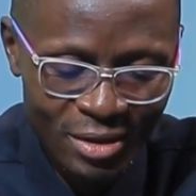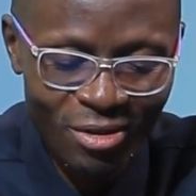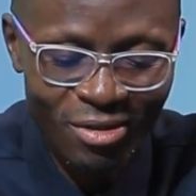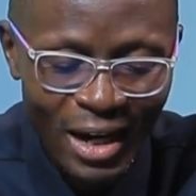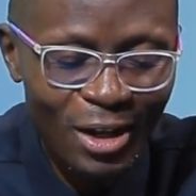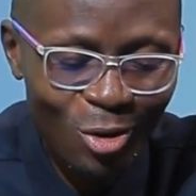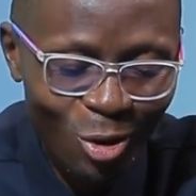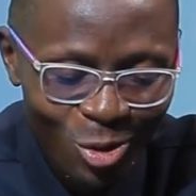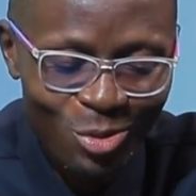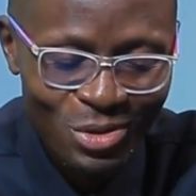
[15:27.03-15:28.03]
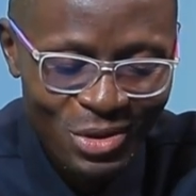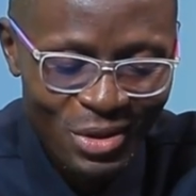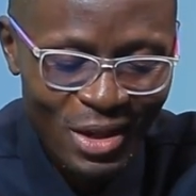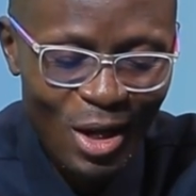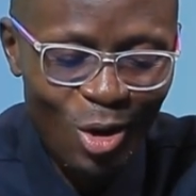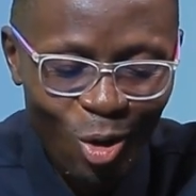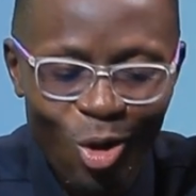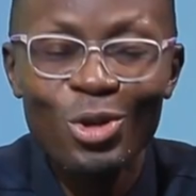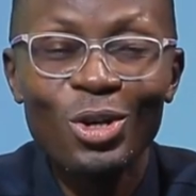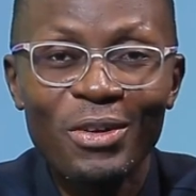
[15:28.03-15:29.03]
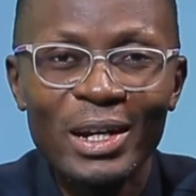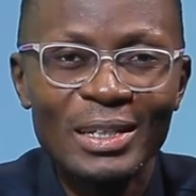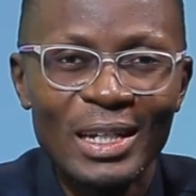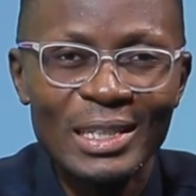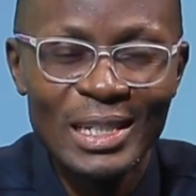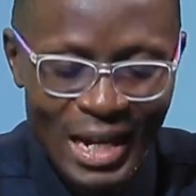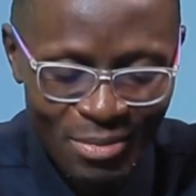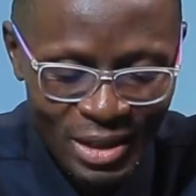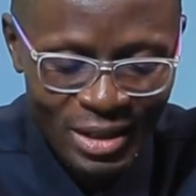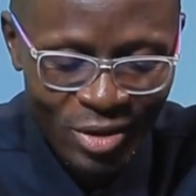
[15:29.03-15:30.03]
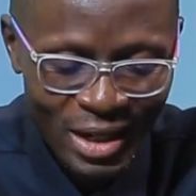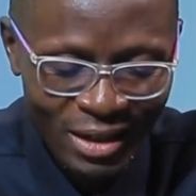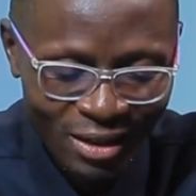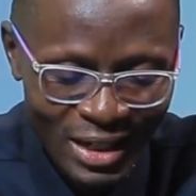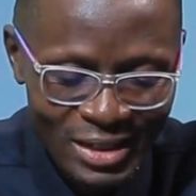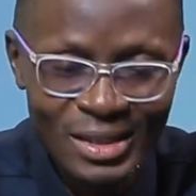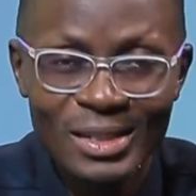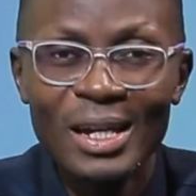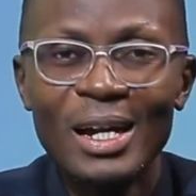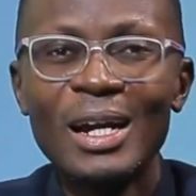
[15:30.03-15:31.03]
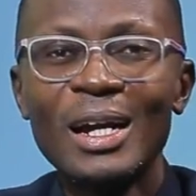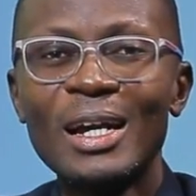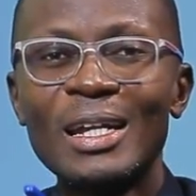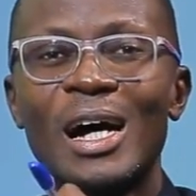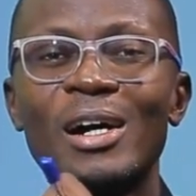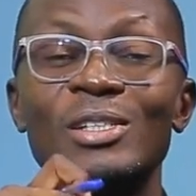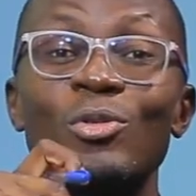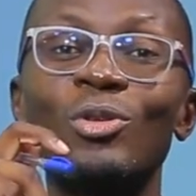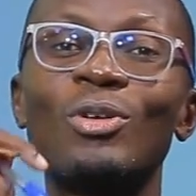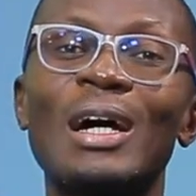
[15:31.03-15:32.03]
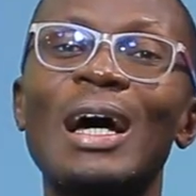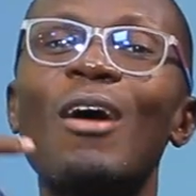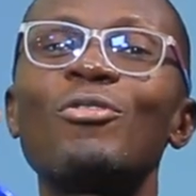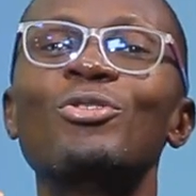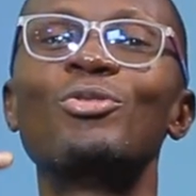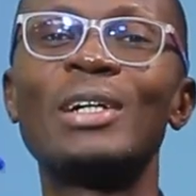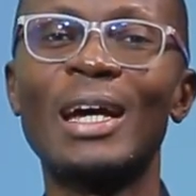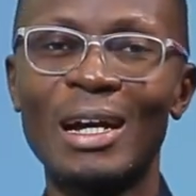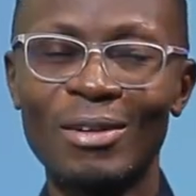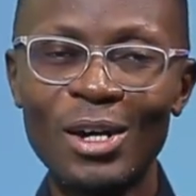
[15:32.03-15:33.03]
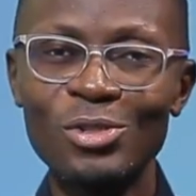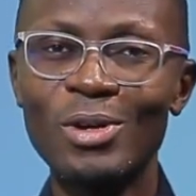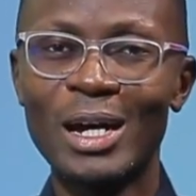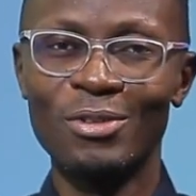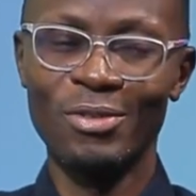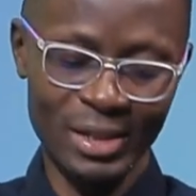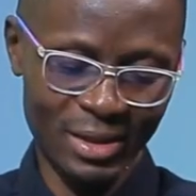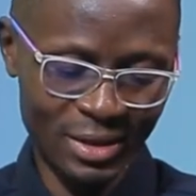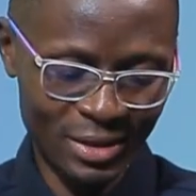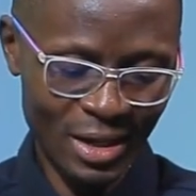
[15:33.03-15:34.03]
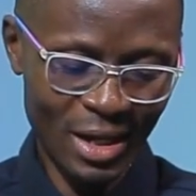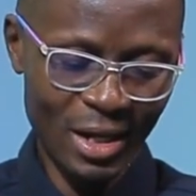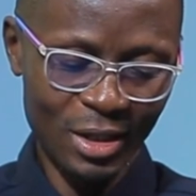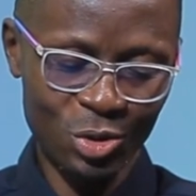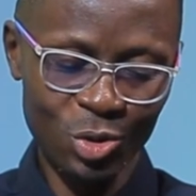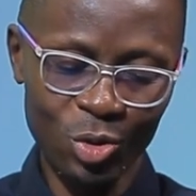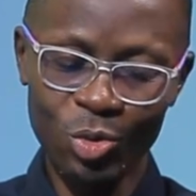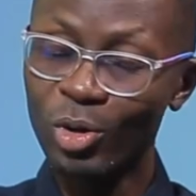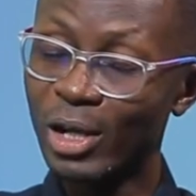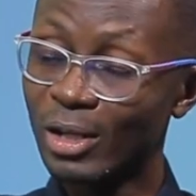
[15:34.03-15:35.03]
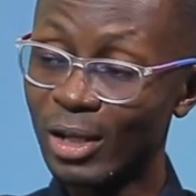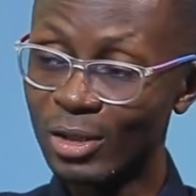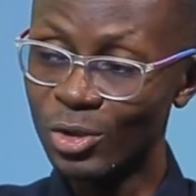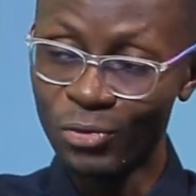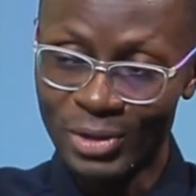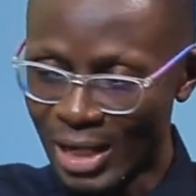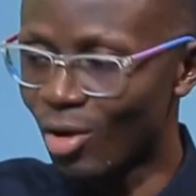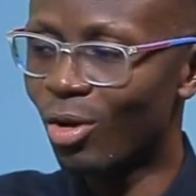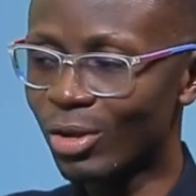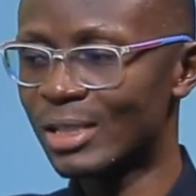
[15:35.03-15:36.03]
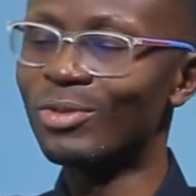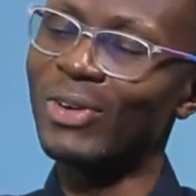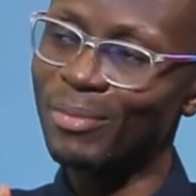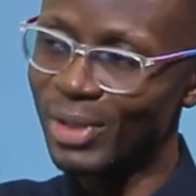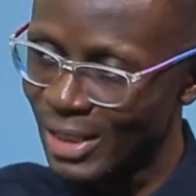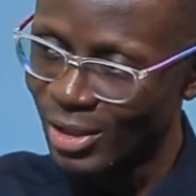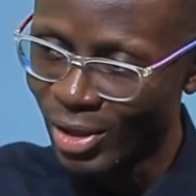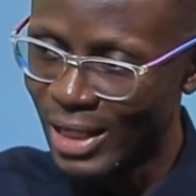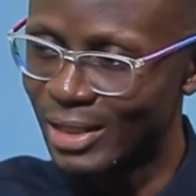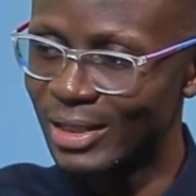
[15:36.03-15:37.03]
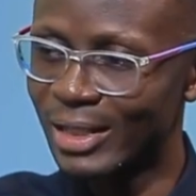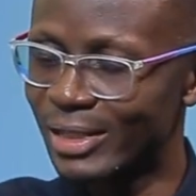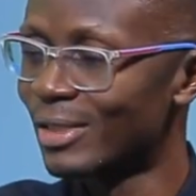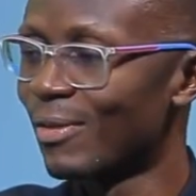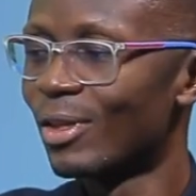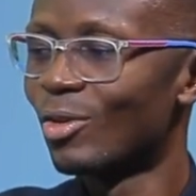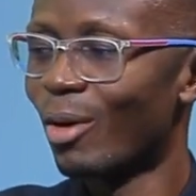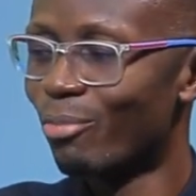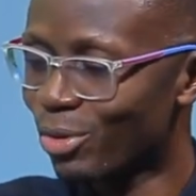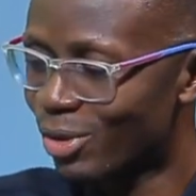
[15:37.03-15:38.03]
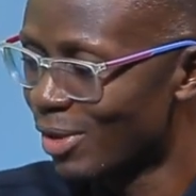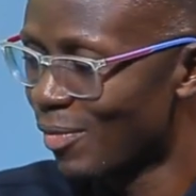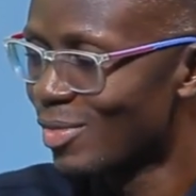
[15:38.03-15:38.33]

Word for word: Rank your loans. Call your creditors. Admit you are in a crisis. Now he's going to look at how do you get out, how do you address this. So you've done all this. You've admitted you are in debt. You are broke.